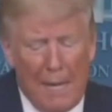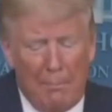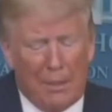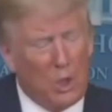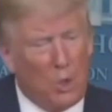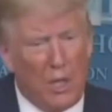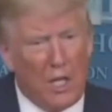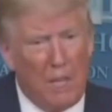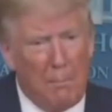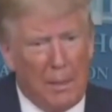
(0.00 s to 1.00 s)
I built a
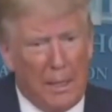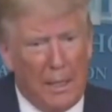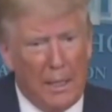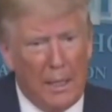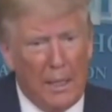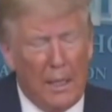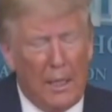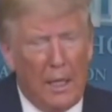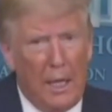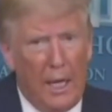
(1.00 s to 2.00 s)
great company,
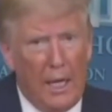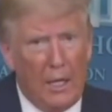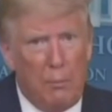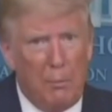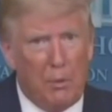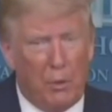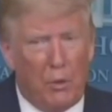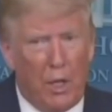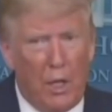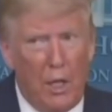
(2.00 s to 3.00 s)
and people
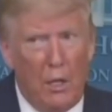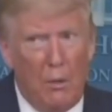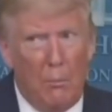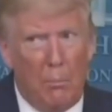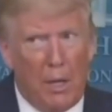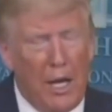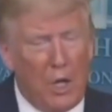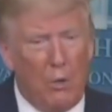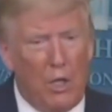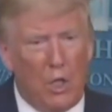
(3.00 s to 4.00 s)
knew that. But I
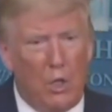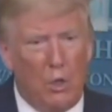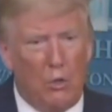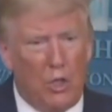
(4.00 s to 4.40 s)
agreed to do